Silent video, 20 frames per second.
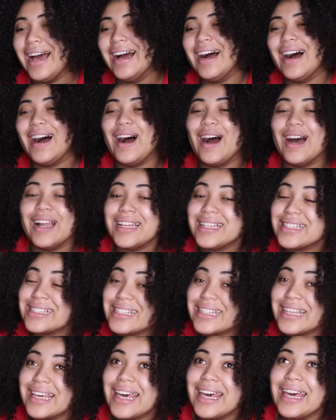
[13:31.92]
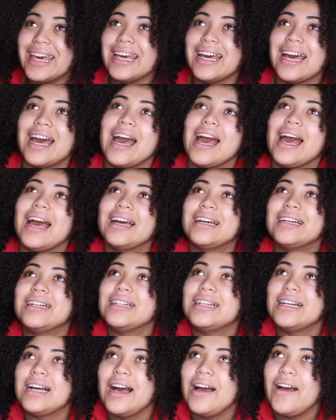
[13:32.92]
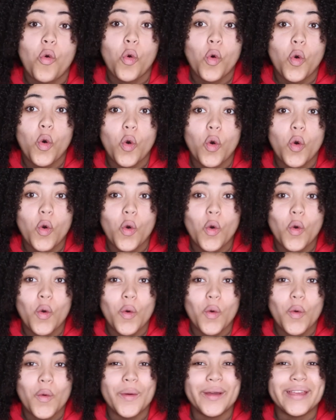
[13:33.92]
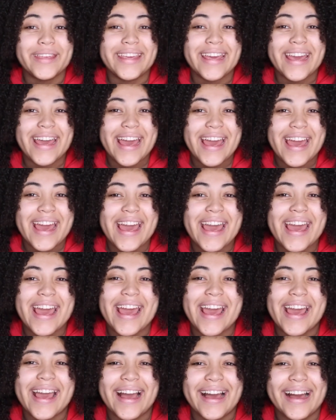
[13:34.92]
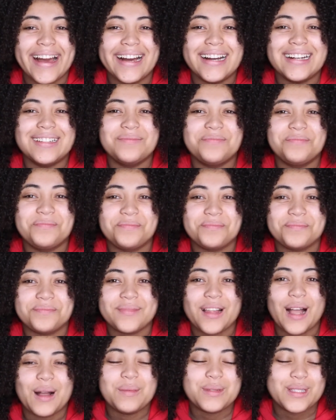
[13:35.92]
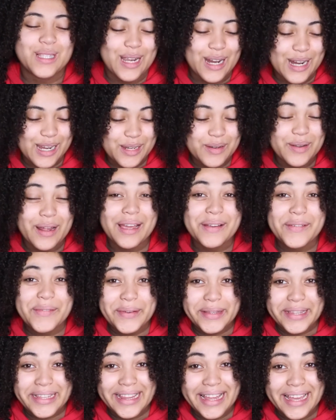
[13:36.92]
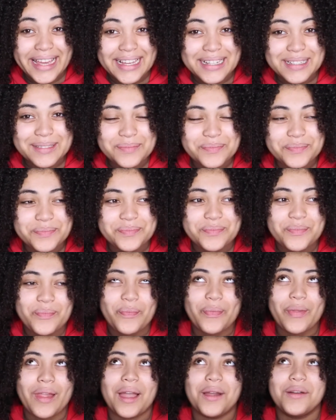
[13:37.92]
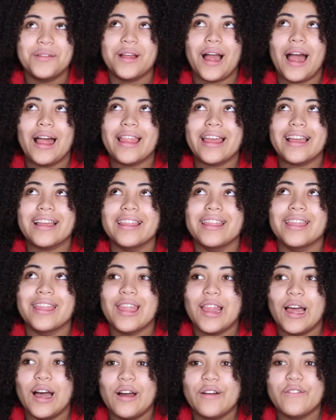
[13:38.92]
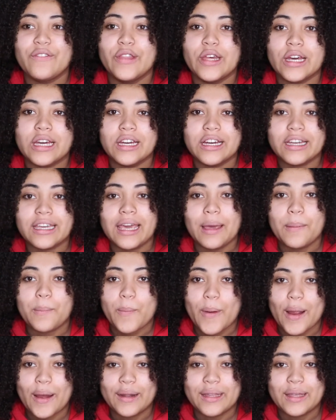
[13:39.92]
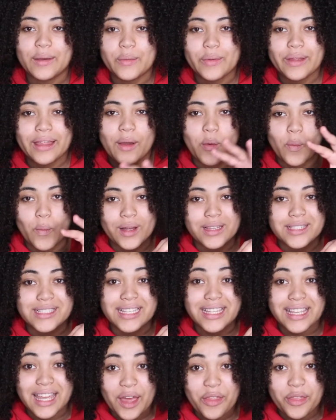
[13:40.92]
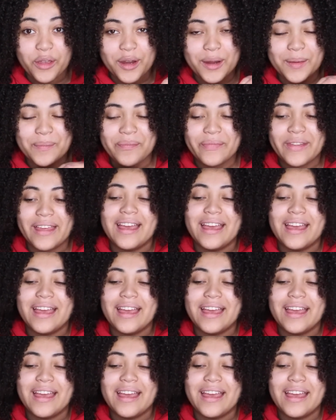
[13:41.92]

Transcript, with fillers: Honestly, oh yeah. I'm sorry. You know I really like? I like love the cookie and brownie like one together.